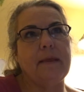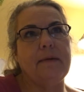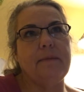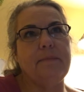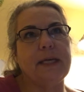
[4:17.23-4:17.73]

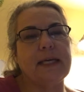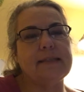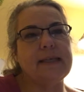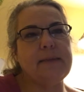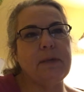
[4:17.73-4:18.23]
because
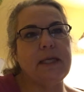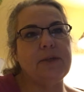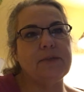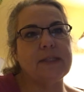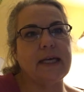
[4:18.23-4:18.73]
they may
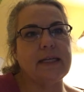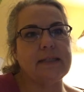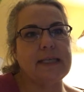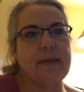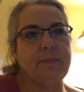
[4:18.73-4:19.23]
use that,
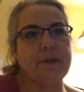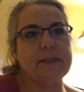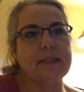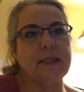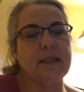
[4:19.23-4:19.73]
tape
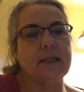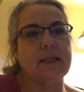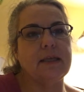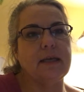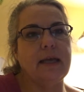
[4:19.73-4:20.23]
it,
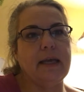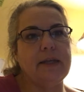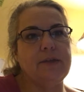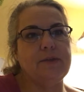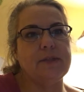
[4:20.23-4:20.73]

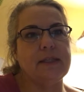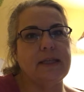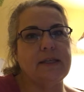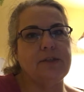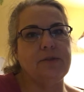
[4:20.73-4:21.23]
and use it
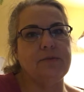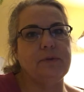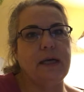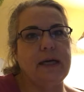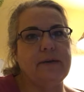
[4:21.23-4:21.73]
that you
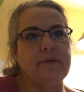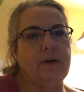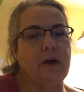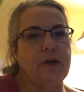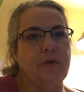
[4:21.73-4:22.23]

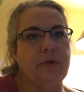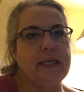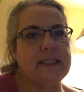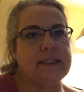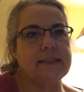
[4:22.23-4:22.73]
are
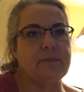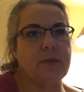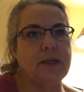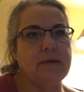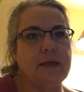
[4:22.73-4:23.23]
agreeing to
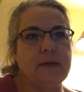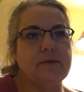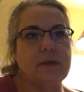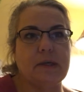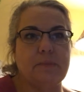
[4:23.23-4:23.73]
something, and
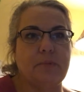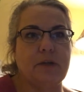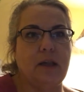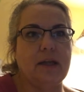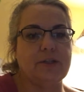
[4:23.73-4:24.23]
that could put a
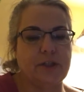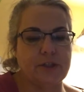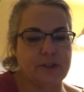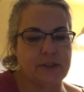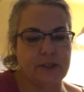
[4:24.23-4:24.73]
lot of
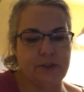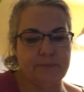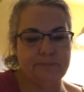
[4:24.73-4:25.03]
charges on you.